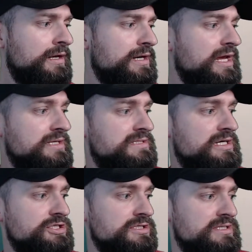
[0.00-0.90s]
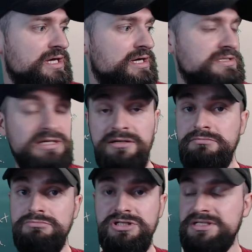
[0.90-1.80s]
Next session starts
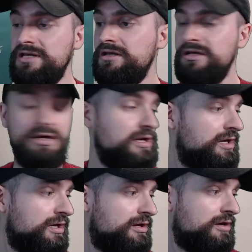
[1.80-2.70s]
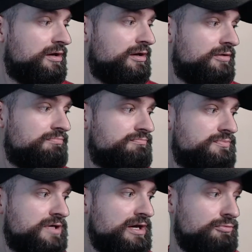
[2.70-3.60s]
in just under,
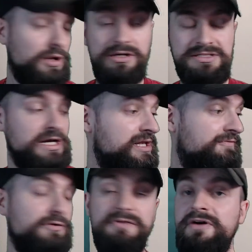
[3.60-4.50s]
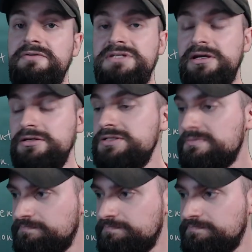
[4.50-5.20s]
exactly 45 seconds.